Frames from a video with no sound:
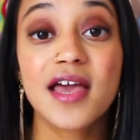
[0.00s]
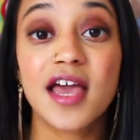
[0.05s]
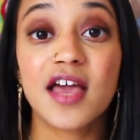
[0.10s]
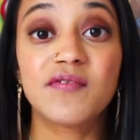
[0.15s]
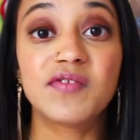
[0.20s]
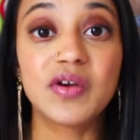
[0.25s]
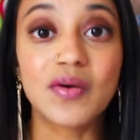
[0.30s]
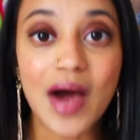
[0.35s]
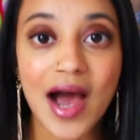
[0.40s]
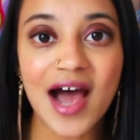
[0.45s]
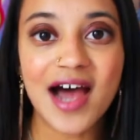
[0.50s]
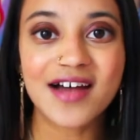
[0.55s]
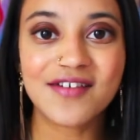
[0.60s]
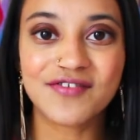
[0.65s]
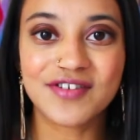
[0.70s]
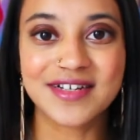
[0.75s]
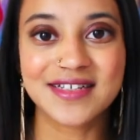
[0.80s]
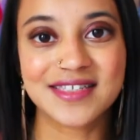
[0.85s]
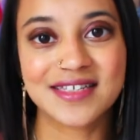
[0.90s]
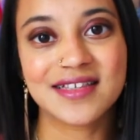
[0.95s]
If you have
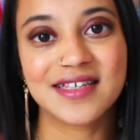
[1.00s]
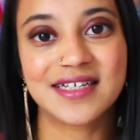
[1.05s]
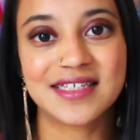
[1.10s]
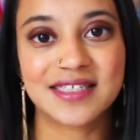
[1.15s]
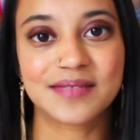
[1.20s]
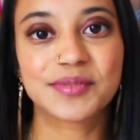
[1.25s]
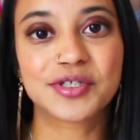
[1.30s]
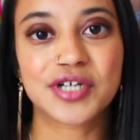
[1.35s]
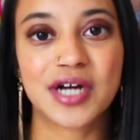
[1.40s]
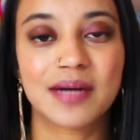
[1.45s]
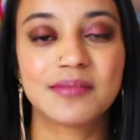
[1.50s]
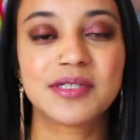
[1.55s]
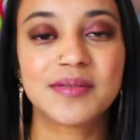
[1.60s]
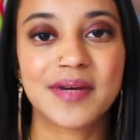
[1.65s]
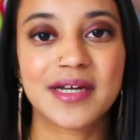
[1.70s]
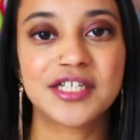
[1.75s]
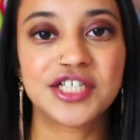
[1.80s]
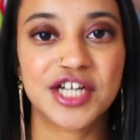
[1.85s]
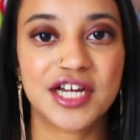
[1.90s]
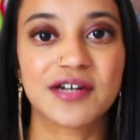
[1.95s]
recently subscribed to
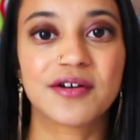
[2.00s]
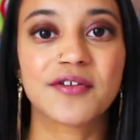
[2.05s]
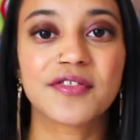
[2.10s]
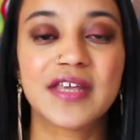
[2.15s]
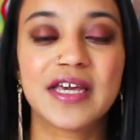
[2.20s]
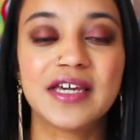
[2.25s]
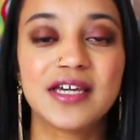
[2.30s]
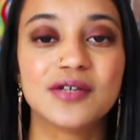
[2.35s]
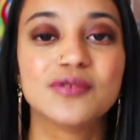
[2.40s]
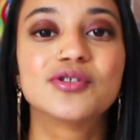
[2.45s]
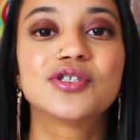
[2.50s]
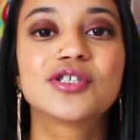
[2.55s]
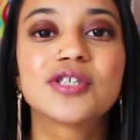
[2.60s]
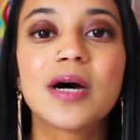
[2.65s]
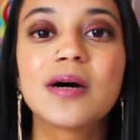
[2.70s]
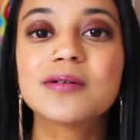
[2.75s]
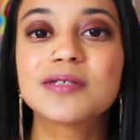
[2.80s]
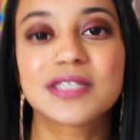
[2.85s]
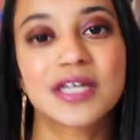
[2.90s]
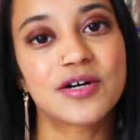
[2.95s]
my channel, thank you
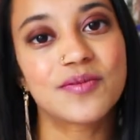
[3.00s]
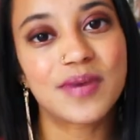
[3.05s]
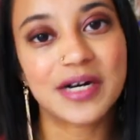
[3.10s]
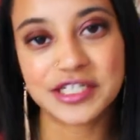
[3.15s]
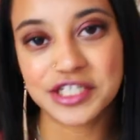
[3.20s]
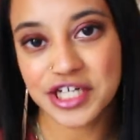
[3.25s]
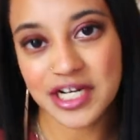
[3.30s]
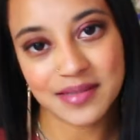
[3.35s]
so, so much.